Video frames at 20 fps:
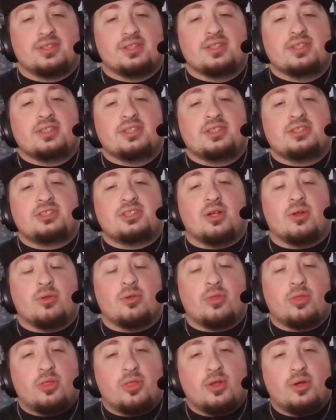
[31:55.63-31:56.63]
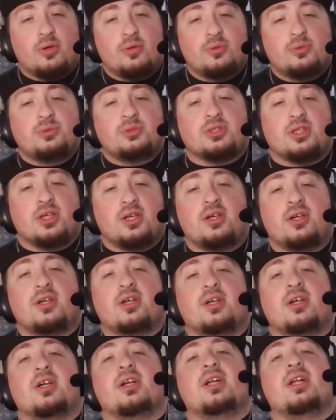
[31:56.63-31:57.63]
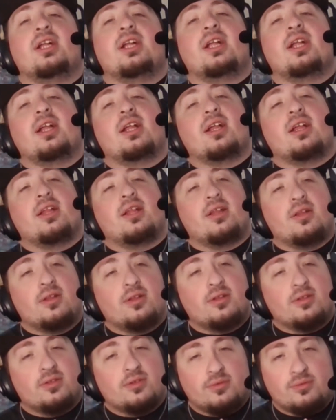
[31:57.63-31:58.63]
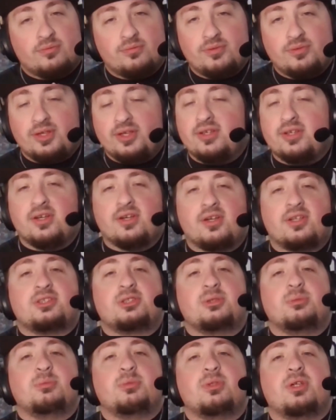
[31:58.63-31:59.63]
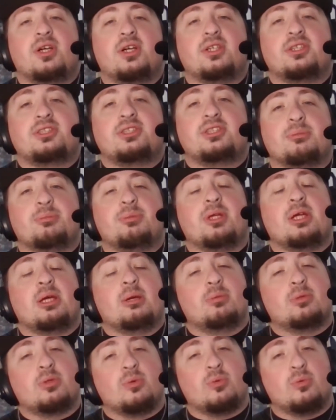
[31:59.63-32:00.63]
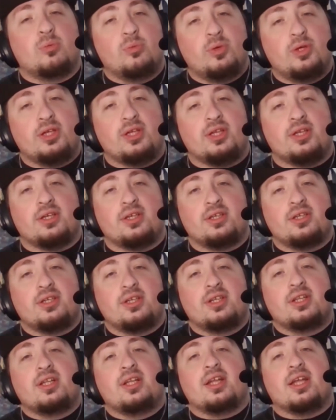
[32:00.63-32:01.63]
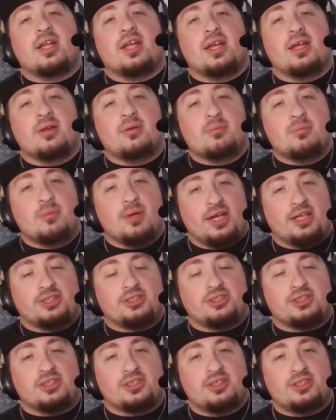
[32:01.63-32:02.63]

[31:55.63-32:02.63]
So those are very awesome cards to able to win in Magic.